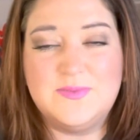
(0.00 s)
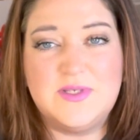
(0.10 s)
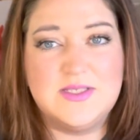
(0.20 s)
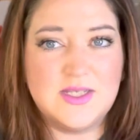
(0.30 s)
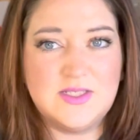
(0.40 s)

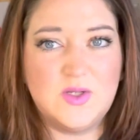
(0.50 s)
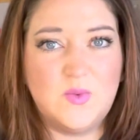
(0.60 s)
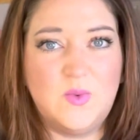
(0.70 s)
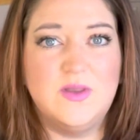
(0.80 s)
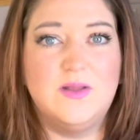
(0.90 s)
because I don't
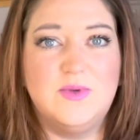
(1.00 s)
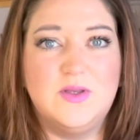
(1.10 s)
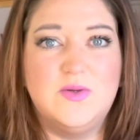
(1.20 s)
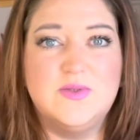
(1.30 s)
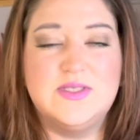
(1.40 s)
want them to
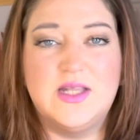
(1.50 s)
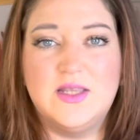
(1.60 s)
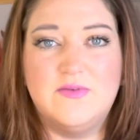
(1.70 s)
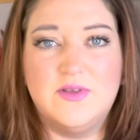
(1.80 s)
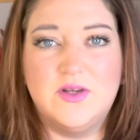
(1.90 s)
lose that
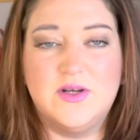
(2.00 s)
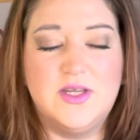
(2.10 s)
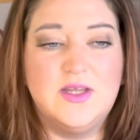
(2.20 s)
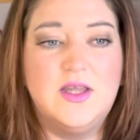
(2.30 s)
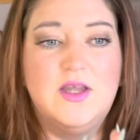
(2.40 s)
level learning,